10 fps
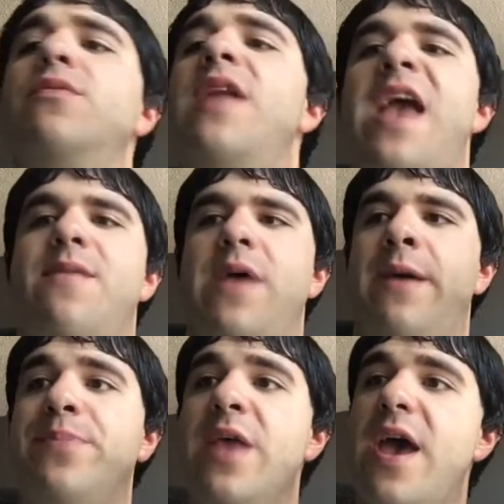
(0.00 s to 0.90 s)
name
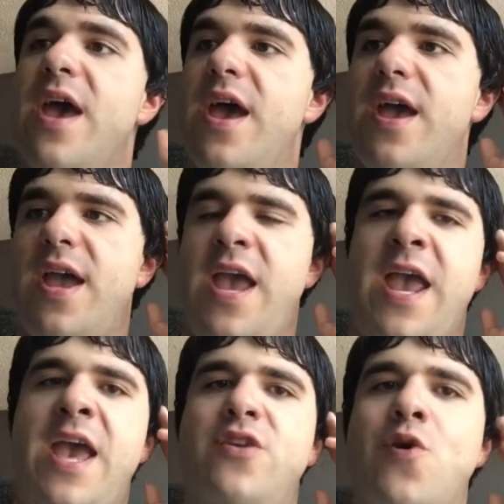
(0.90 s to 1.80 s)
it.
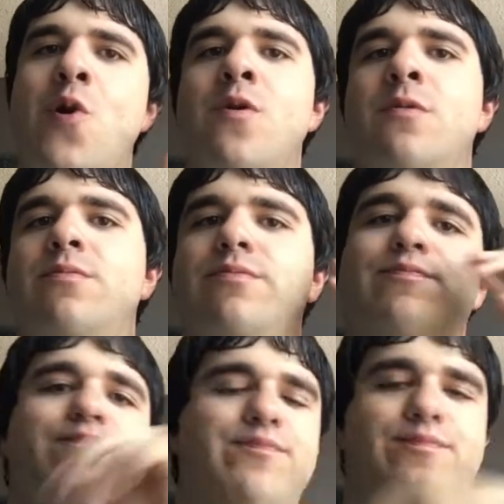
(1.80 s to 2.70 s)
And her
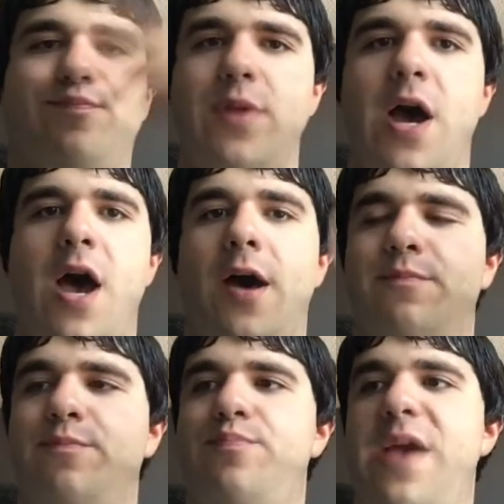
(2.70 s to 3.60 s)

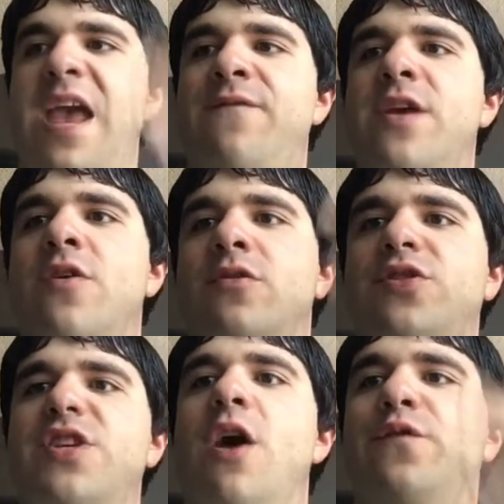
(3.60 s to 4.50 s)
paving
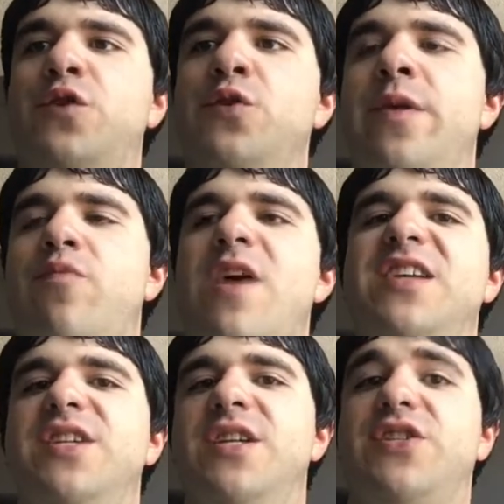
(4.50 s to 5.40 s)
herself to the
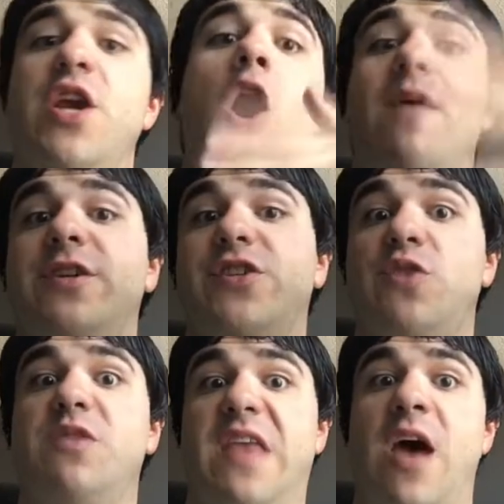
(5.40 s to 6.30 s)
presidency, obviously
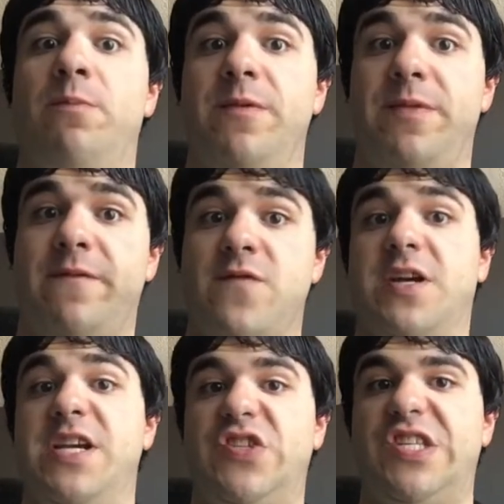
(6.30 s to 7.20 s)
with the help of the
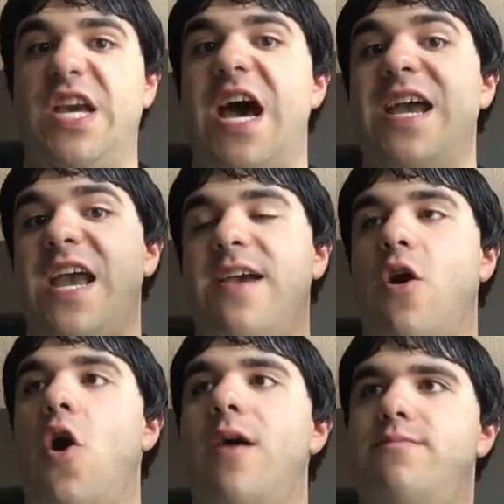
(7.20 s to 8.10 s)
fucking CIA.
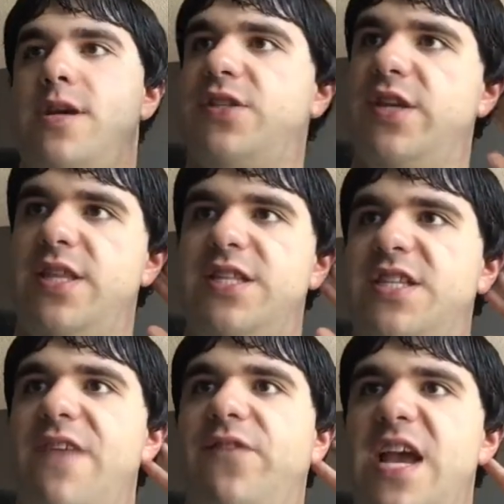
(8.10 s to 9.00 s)
Obviously, this
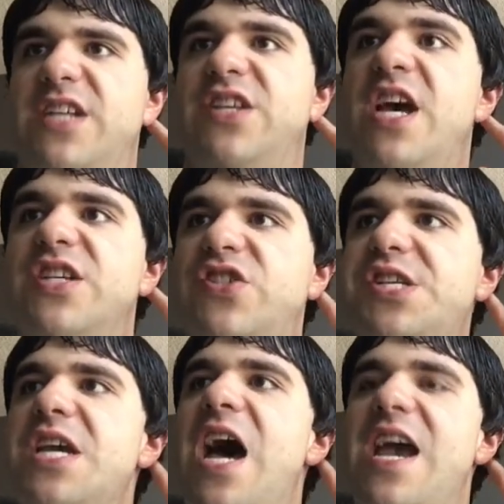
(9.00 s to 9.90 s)
definitely has
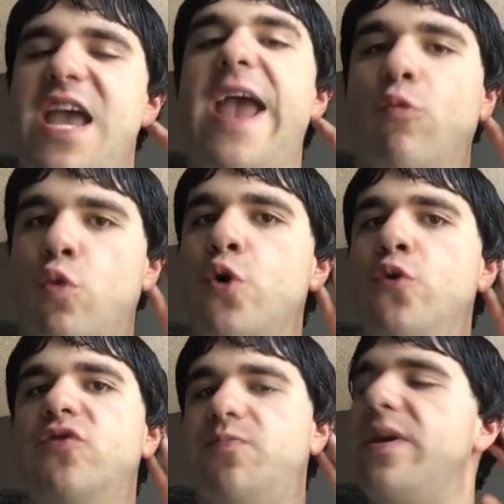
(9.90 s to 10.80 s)
CIA
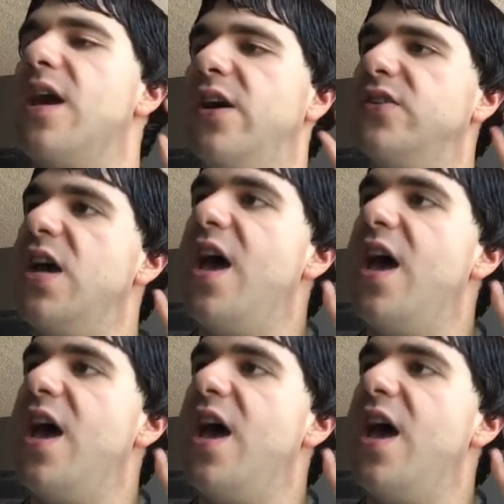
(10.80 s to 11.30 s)
roots, because